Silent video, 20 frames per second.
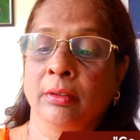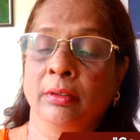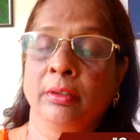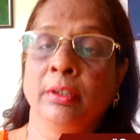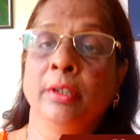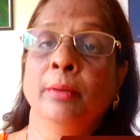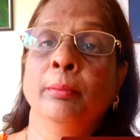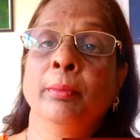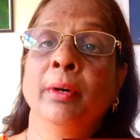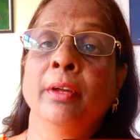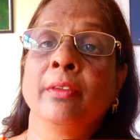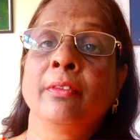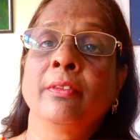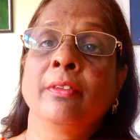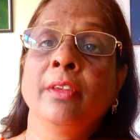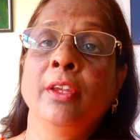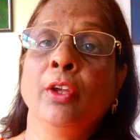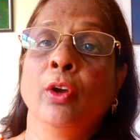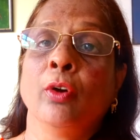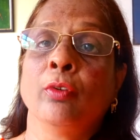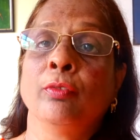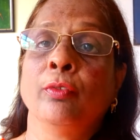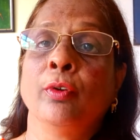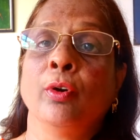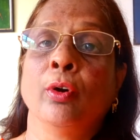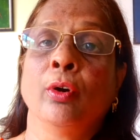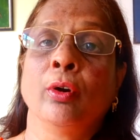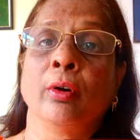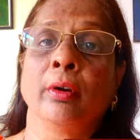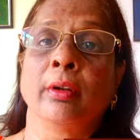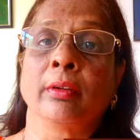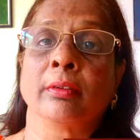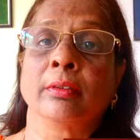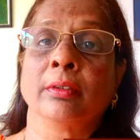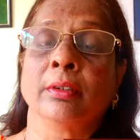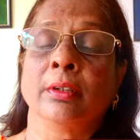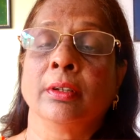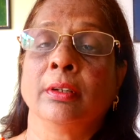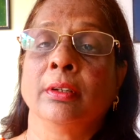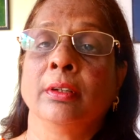the mercy of God.
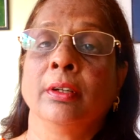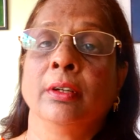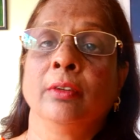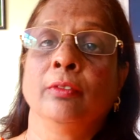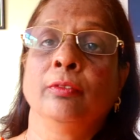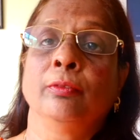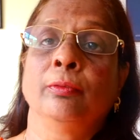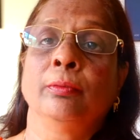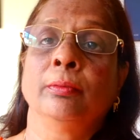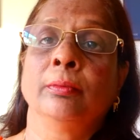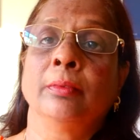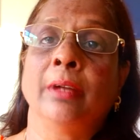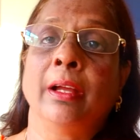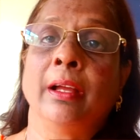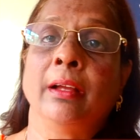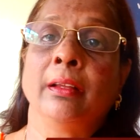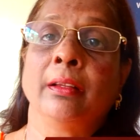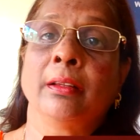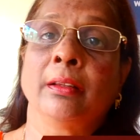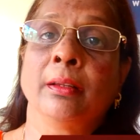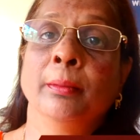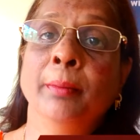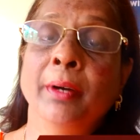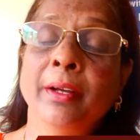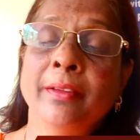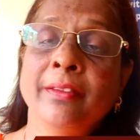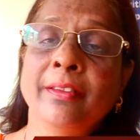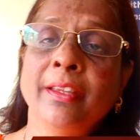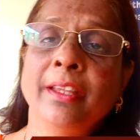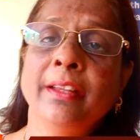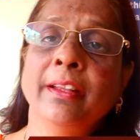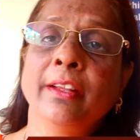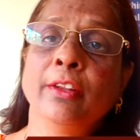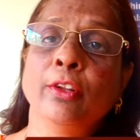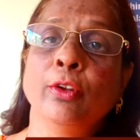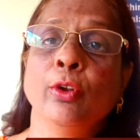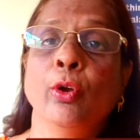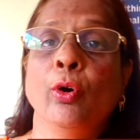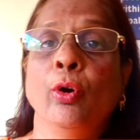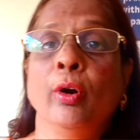The mercy that
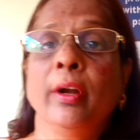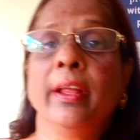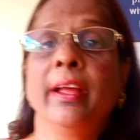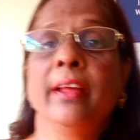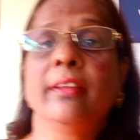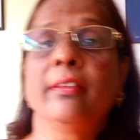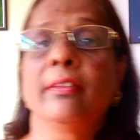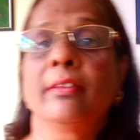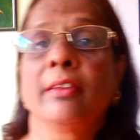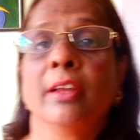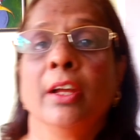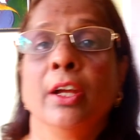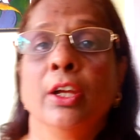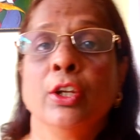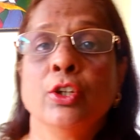the Lord has